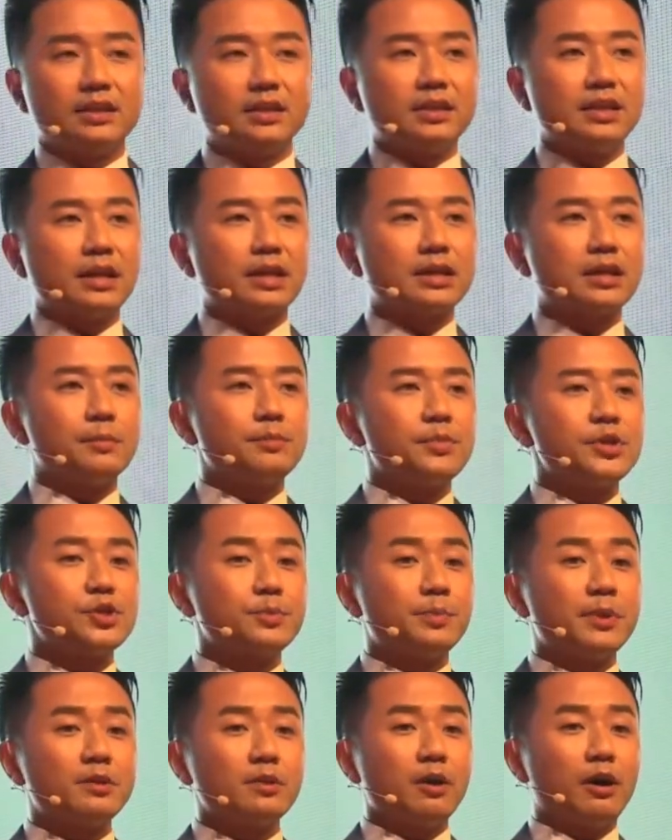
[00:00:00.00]
The
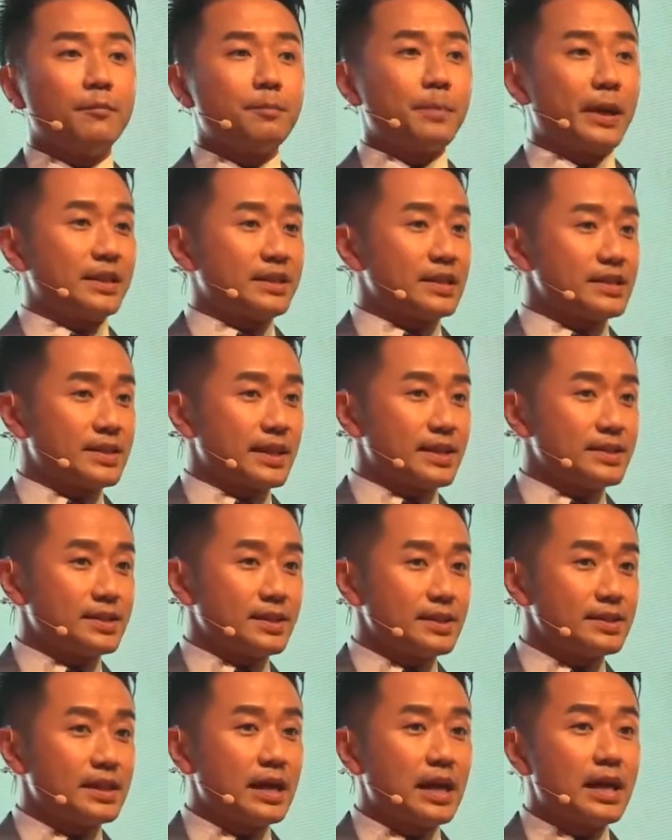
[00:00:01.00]
accomplishment of
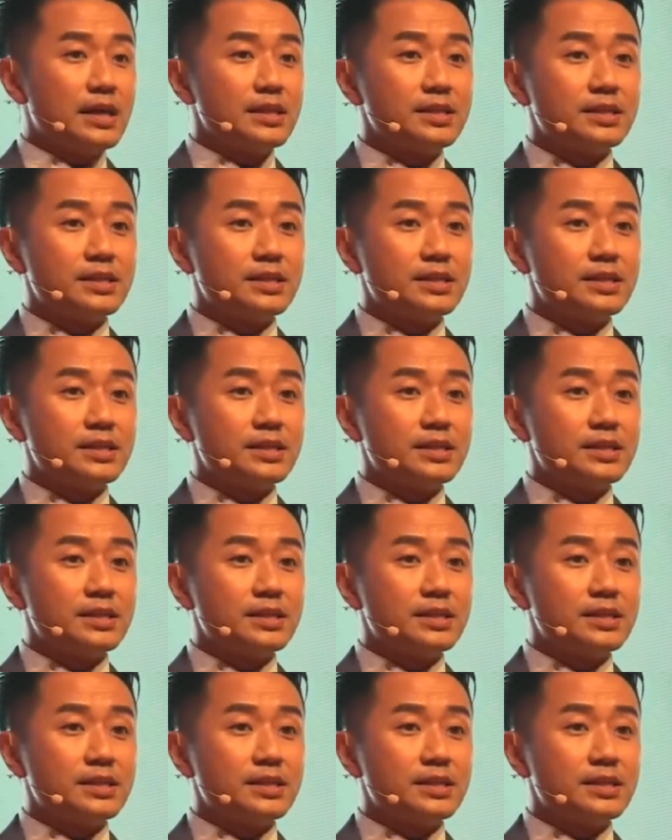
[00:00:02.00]
predecessors